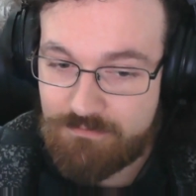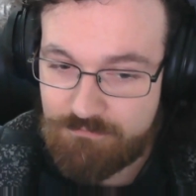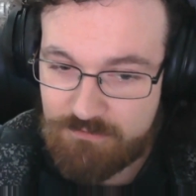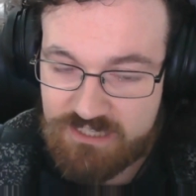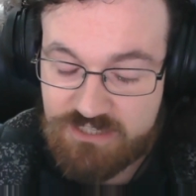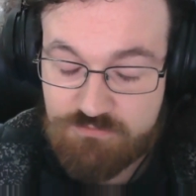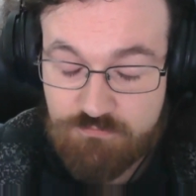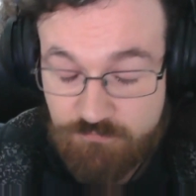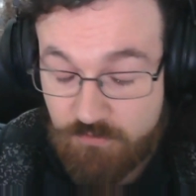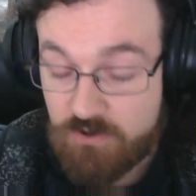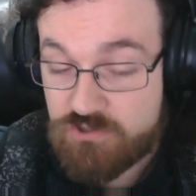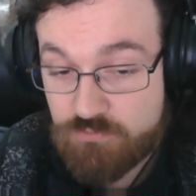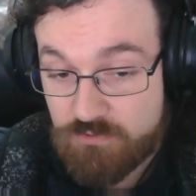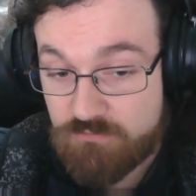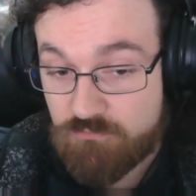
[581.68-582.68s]
this
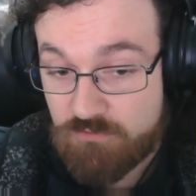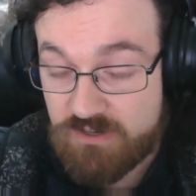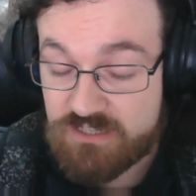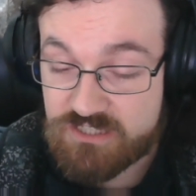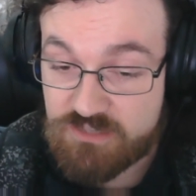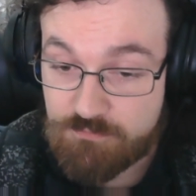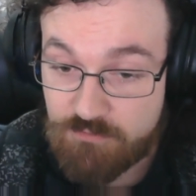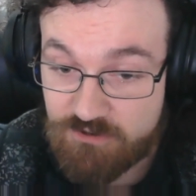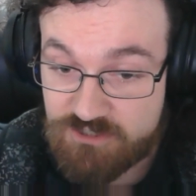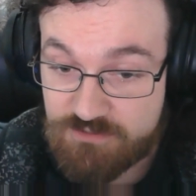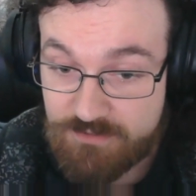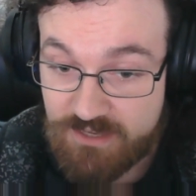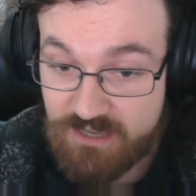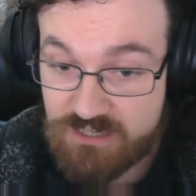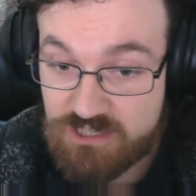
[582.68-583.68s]
first one really surprised
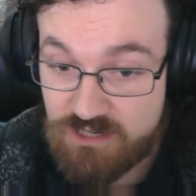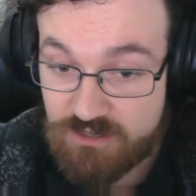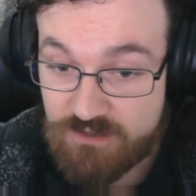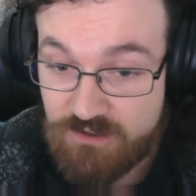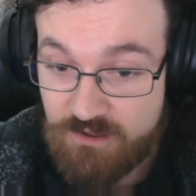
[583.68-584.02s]
me actually,